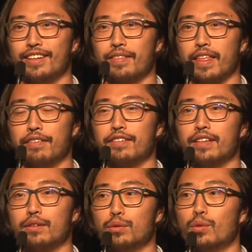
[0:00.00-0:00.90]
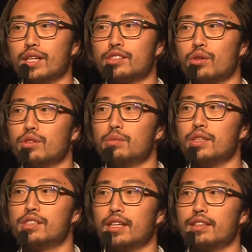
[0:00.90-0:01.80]
If it was going to be
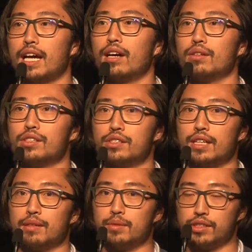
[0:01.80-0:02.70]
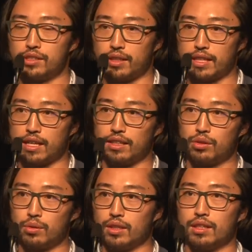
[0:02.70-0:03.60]
shut down, it should have been shut down in
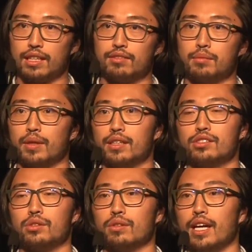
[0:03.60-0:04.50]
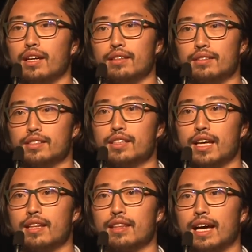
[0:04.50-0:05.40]
2011, but it's too late. There's
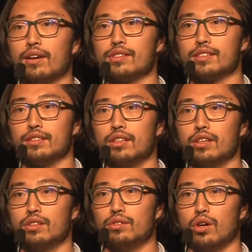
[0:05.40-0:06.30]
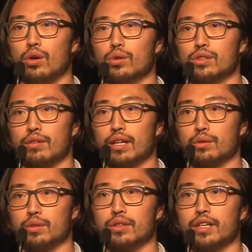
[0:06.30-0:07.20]
10,000 nodes around the
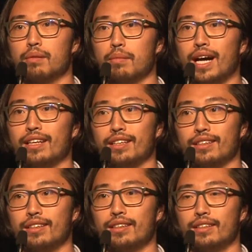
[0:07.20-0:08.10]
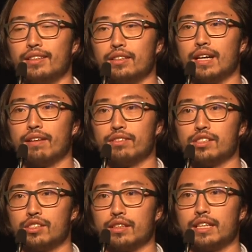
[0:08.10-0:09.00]
world that are mining. You have to
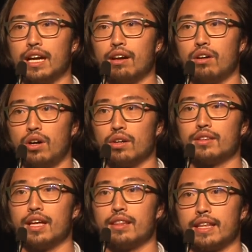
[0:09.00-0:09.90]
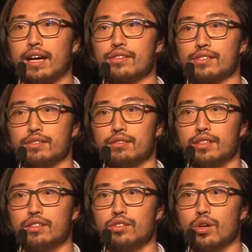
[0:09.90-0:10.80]
shut down all 10,000
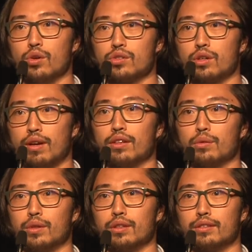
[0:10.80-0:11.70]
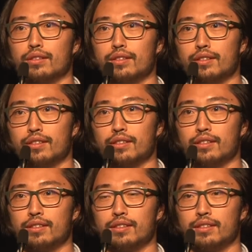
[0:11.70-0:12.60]
nodes around the world.
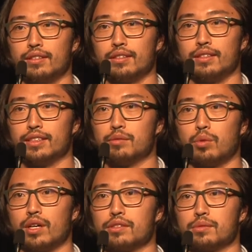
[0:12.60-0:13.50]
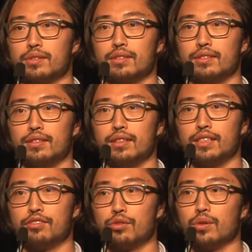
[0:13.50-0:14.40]
It's impossible.
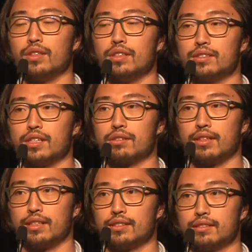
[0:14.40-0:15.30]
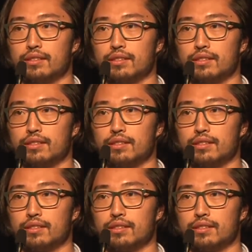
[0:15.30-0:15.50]
It's fully decentralized.